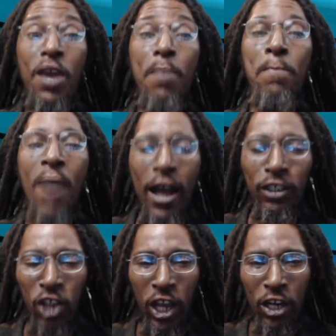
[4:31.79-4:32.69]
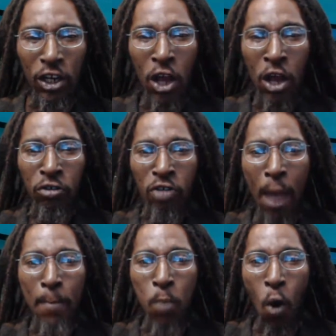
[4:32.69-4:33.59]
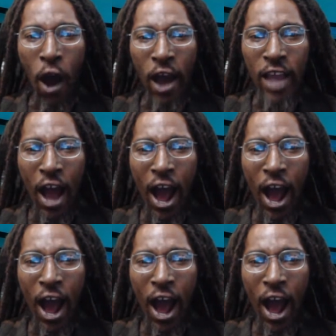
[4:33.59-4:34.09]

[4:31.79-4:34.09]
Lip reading: Imagine them boy